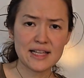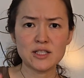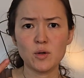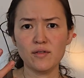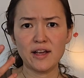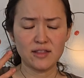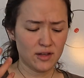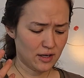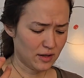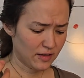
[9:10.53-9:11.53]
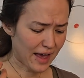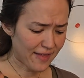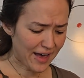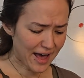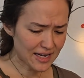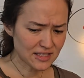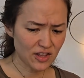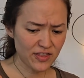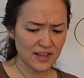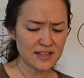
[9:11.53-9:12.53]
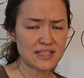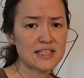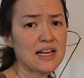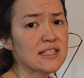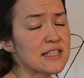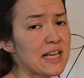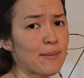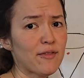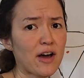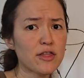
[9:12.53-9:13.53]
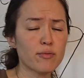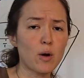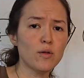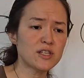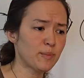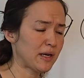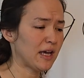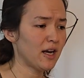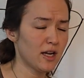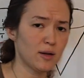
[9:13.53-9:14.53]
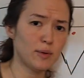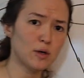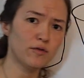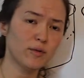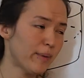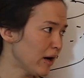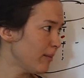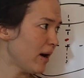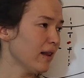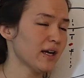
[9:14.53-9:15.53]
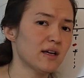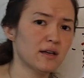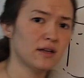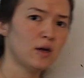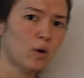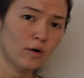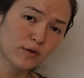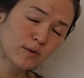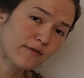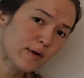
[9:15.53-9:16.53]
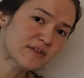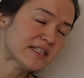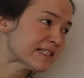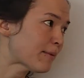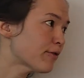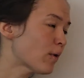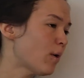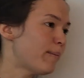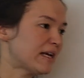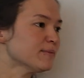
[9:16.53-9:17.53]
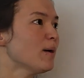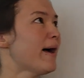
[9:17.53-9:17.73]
that's sort of like that is the thing that stays the same. If I throw this banana in a beautiful parabolic, or if you ever see someone throw a baseball